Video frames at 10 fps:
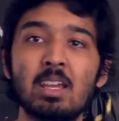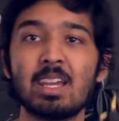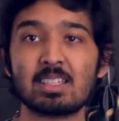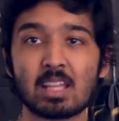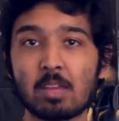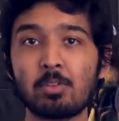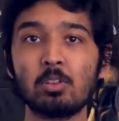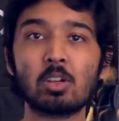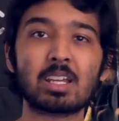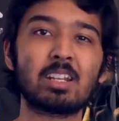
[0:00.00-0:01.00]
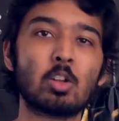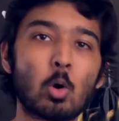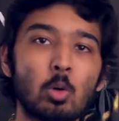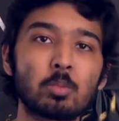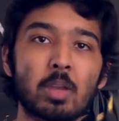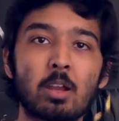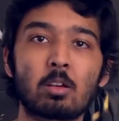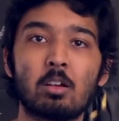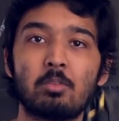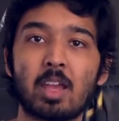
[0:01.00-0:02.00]
is that if you look at an old pair
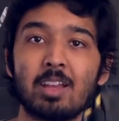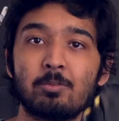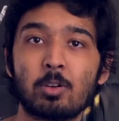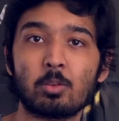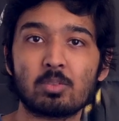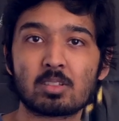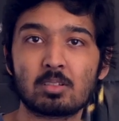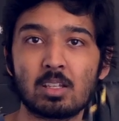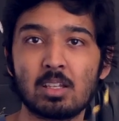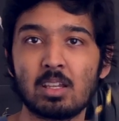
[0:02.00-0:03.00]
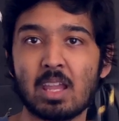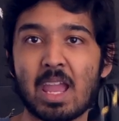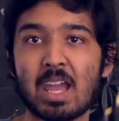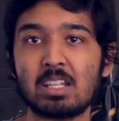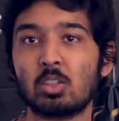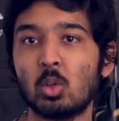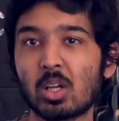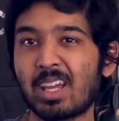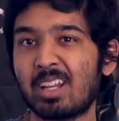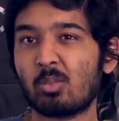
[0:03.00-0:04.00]
of headphones and
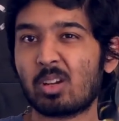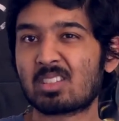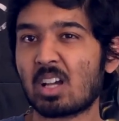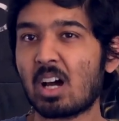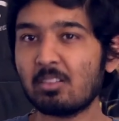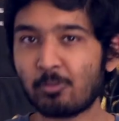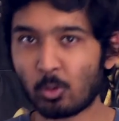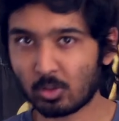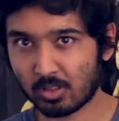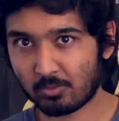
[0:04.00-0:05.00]
look at it when it's unfolded